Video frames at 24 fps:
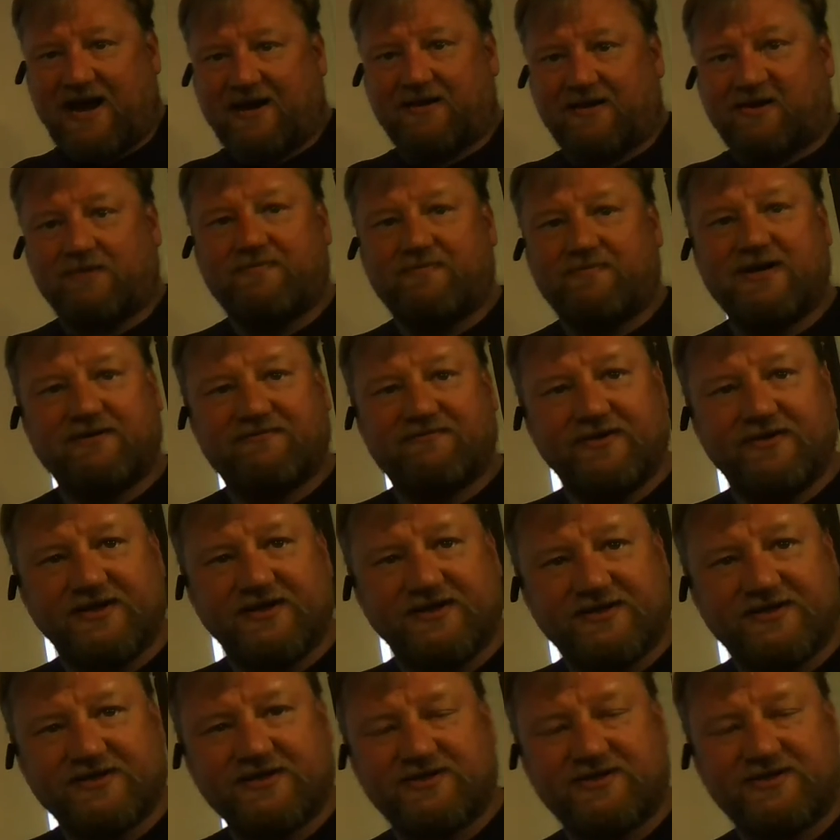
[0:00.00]
it not been for
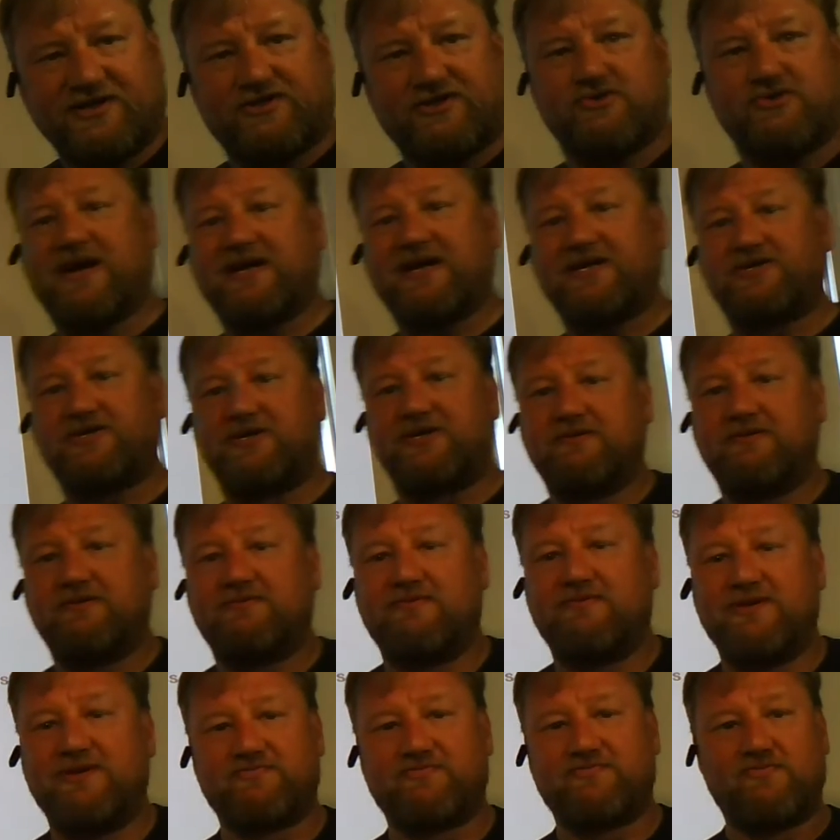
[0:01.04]
this situation,
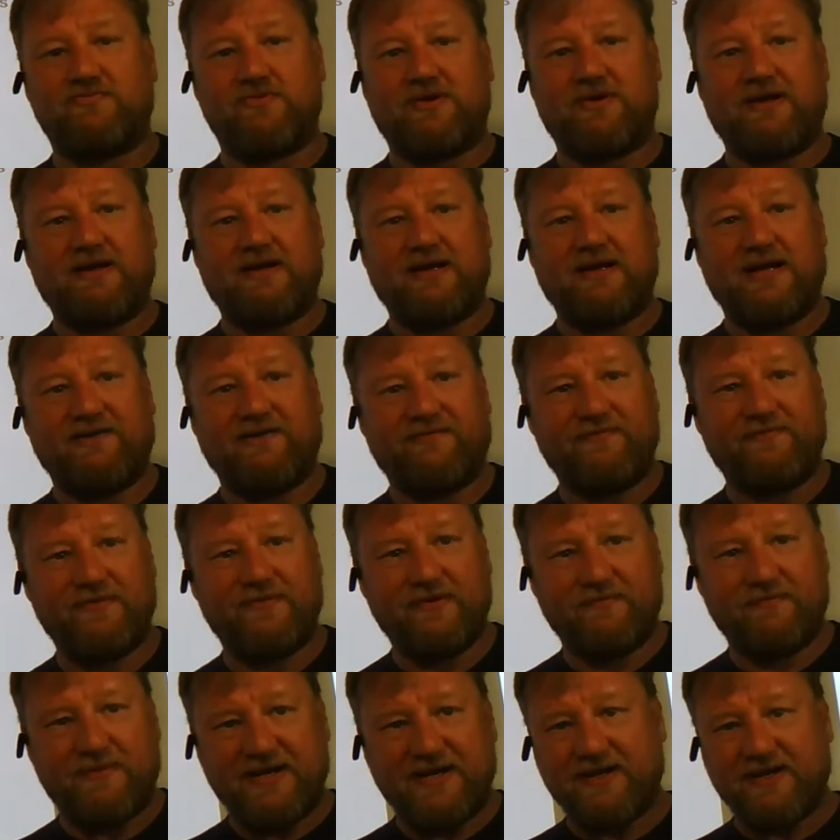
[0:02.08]
this would have
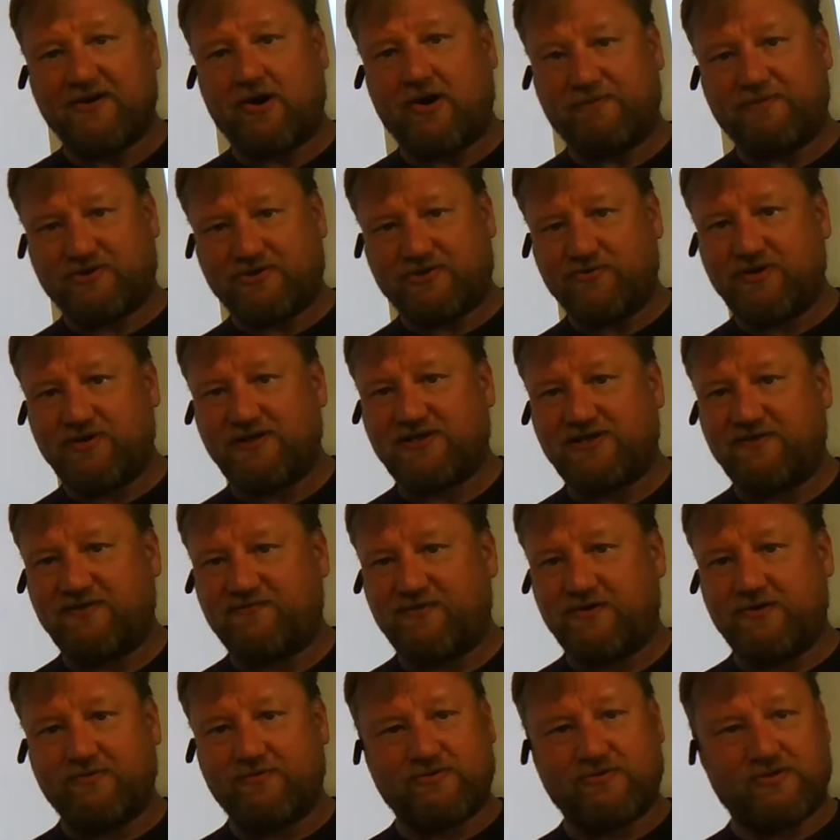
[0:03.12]
been an opportunity for
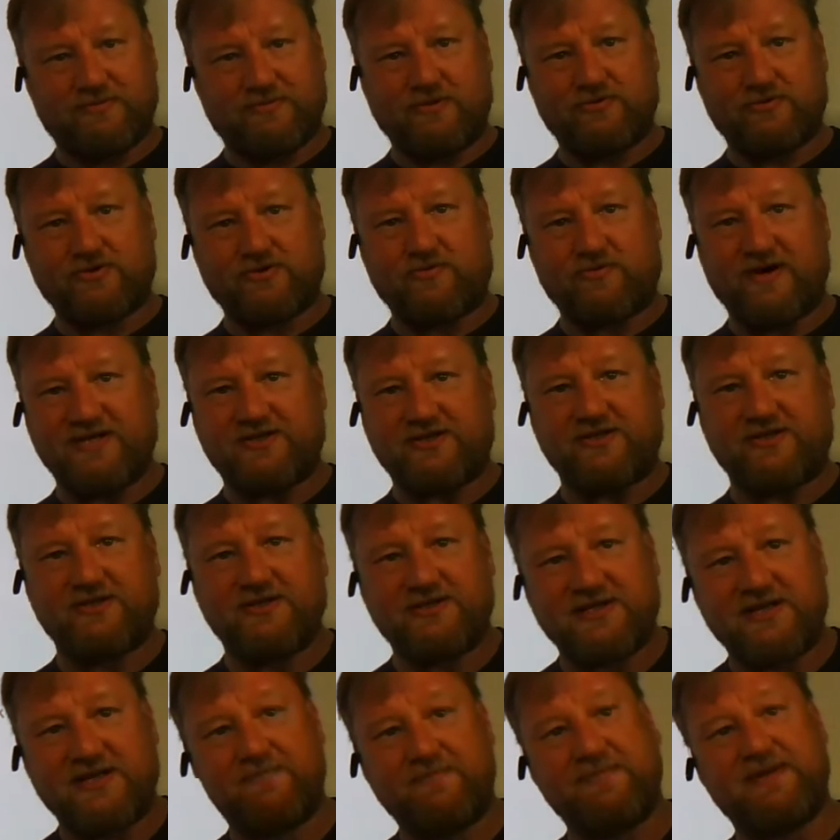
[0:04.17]
you to pose
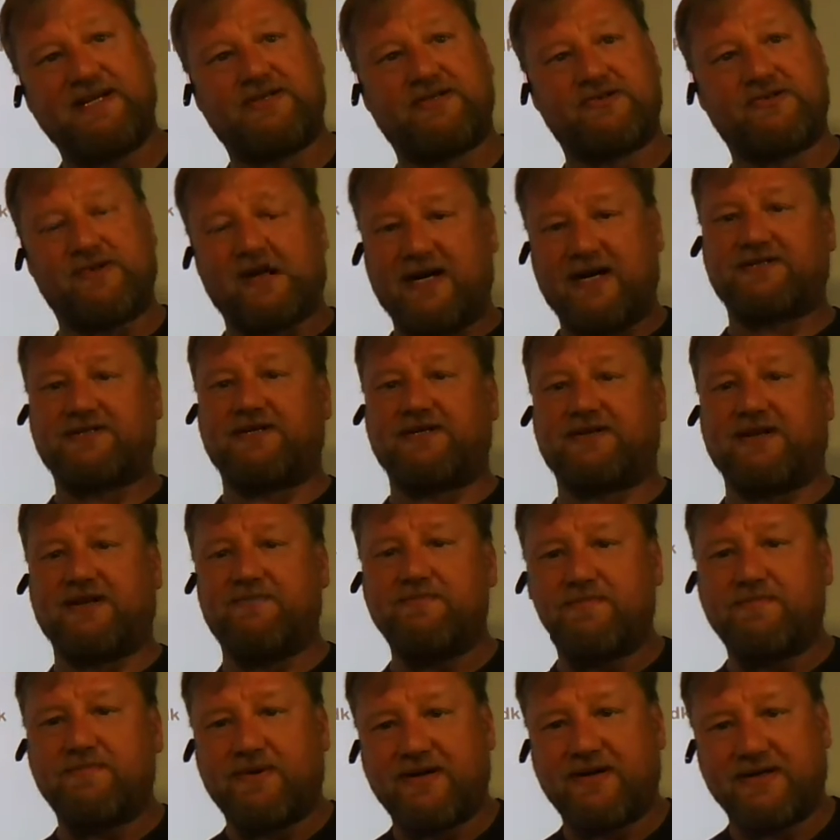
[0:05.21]
questions and me to answer
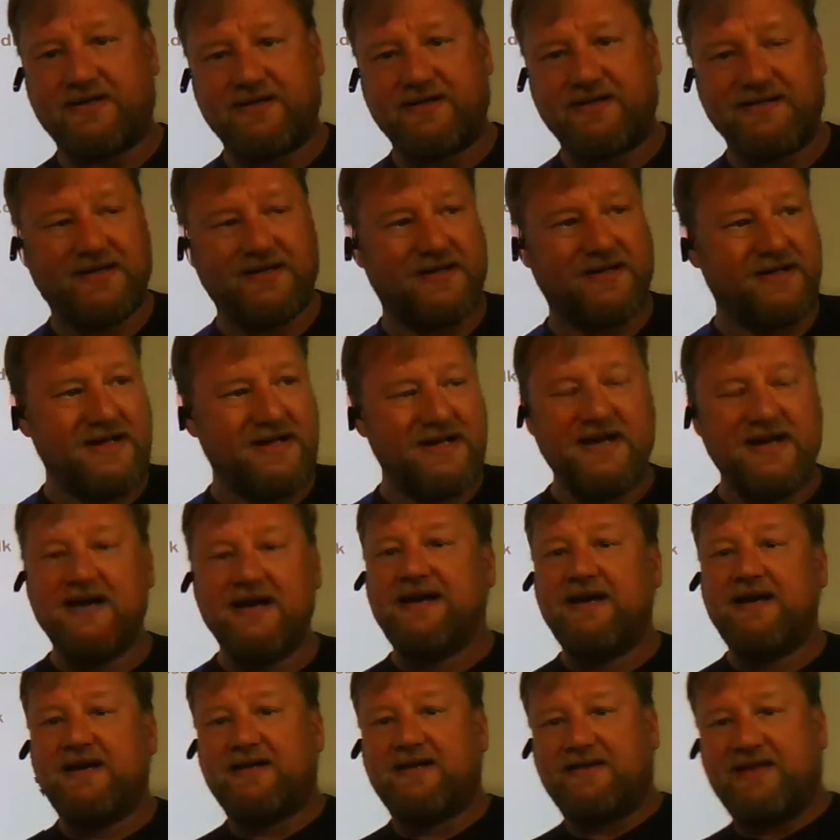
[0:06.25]
them, but
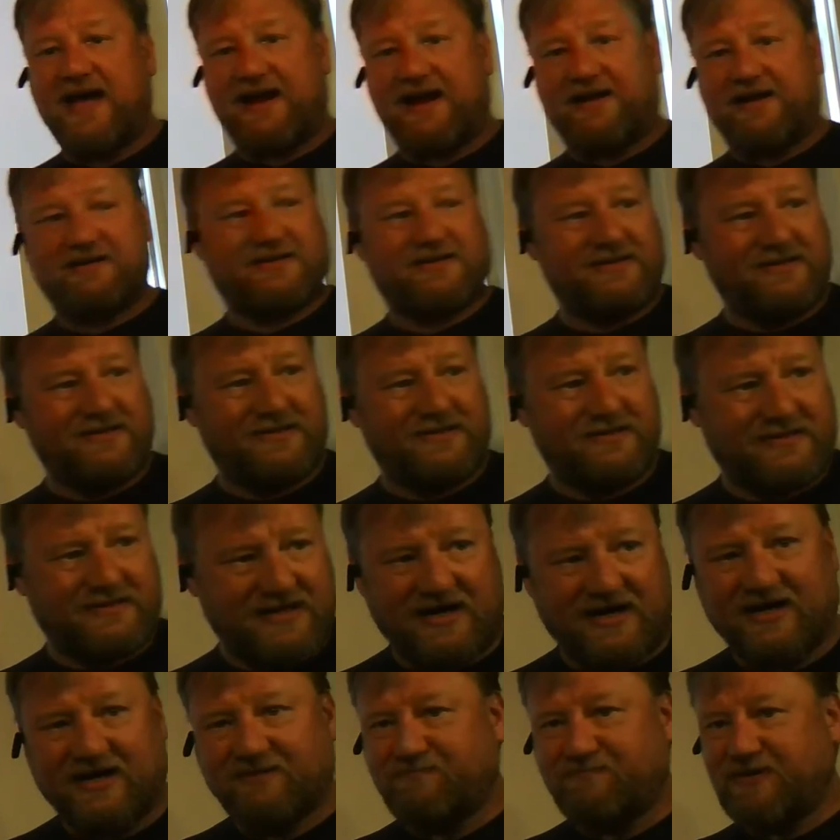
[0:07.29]
that
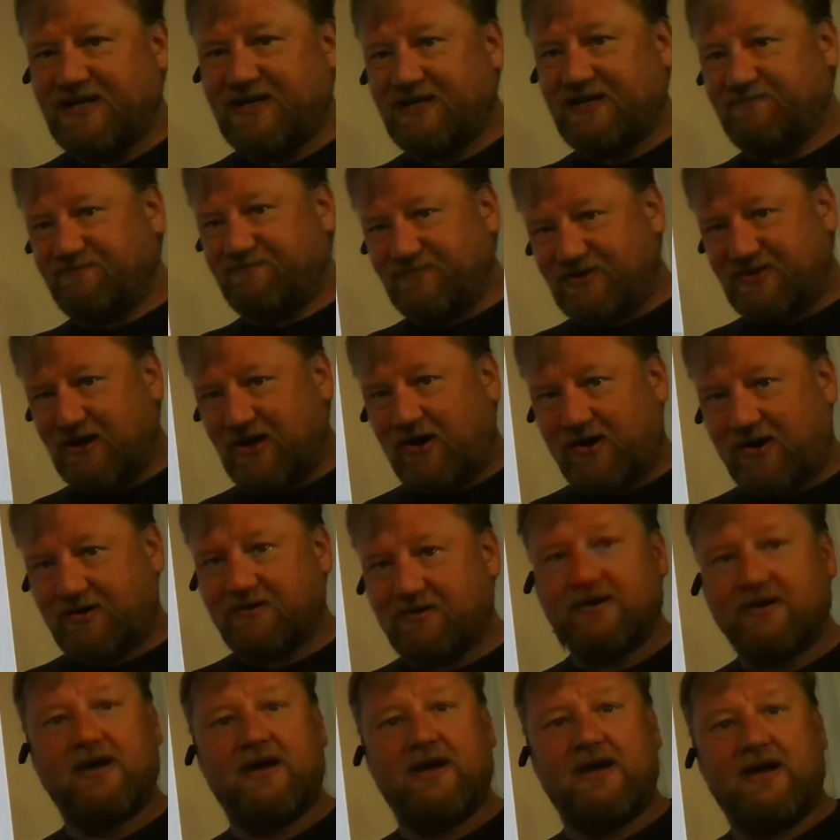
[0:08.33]
can't be done
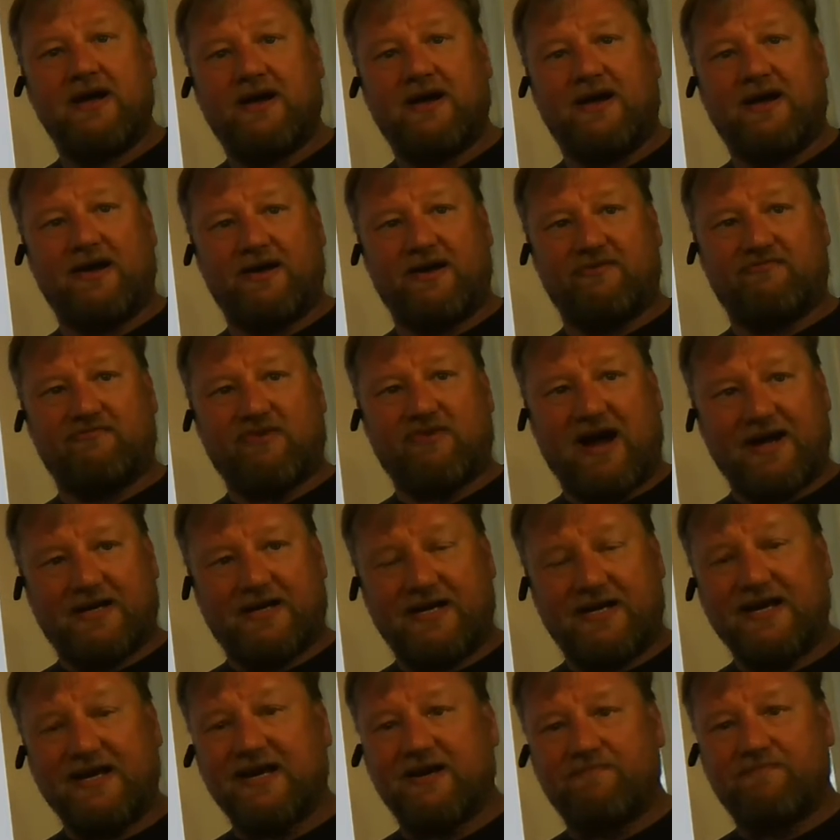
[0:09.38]
right
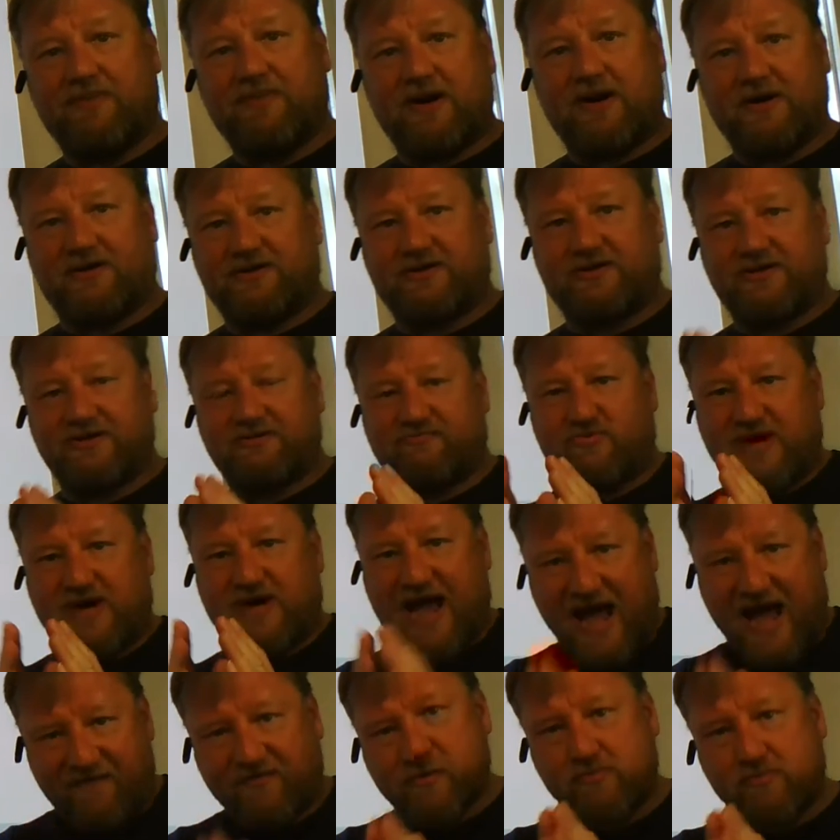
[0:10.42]
here. But we
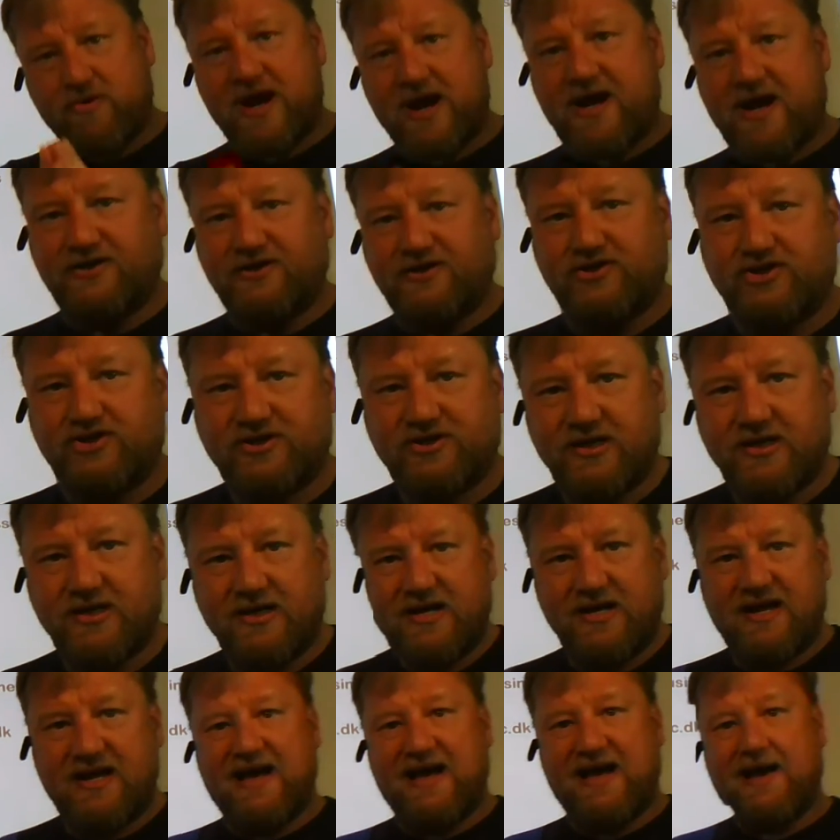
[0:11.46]
have arranged
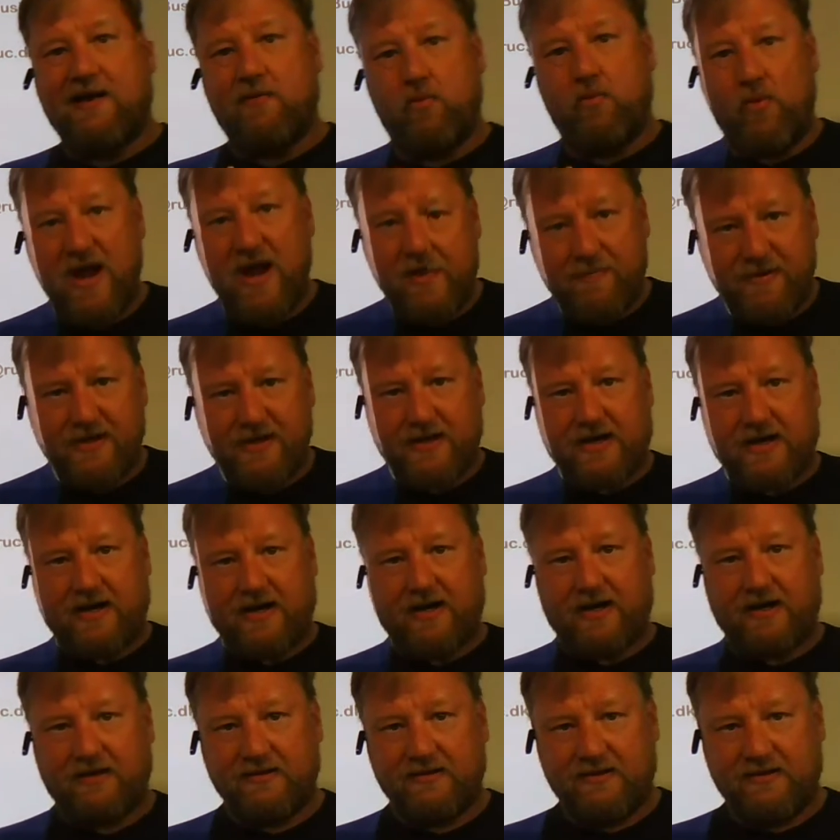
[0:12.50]
a webinar
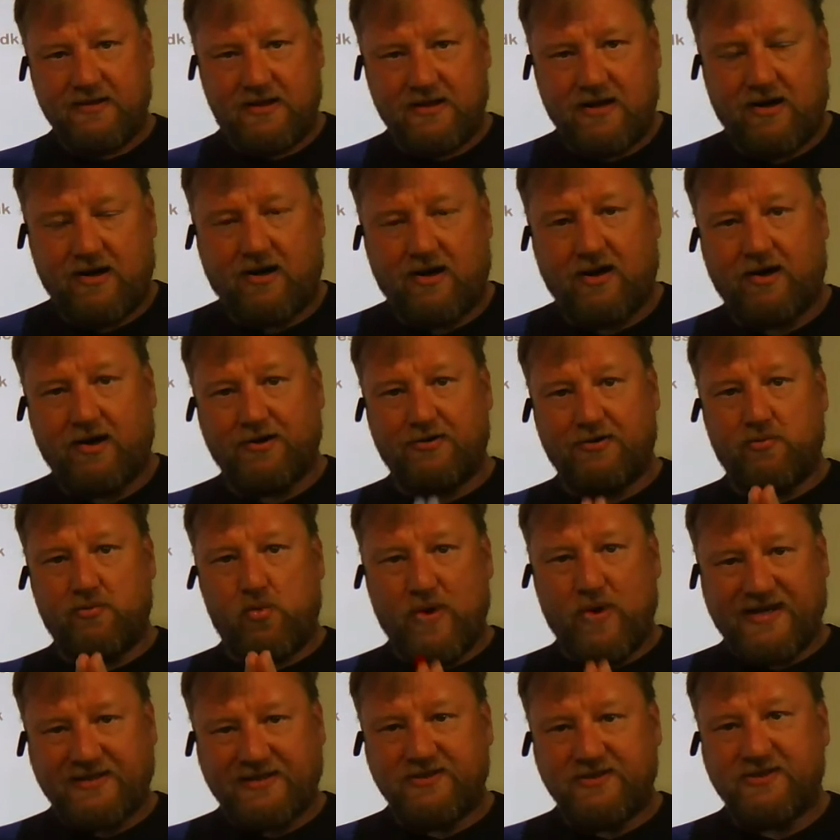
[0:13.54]
on
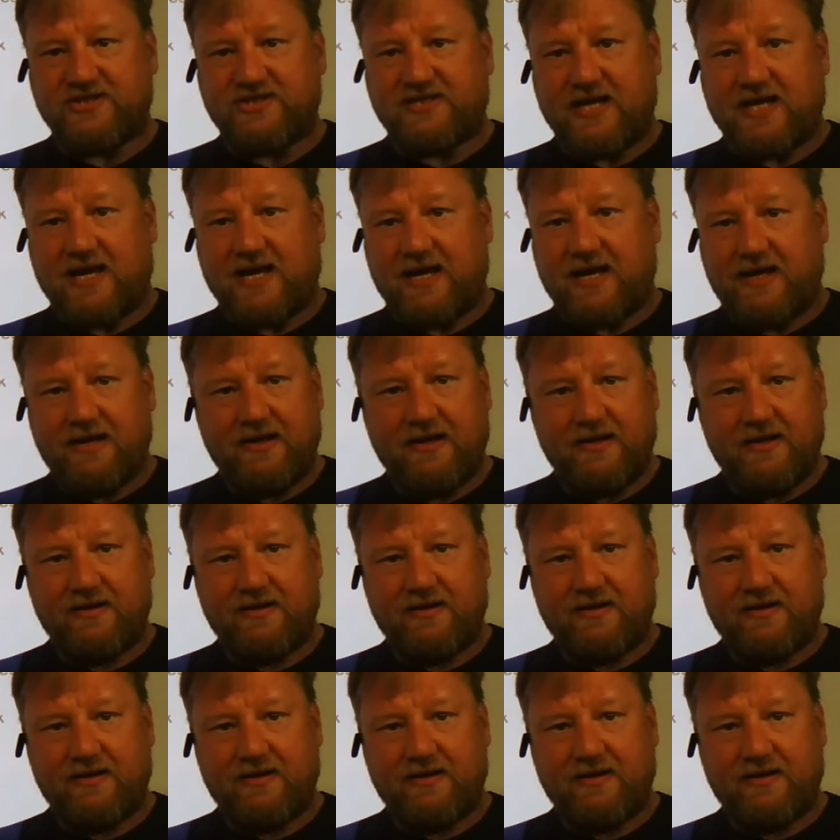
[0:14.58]
Wednesday,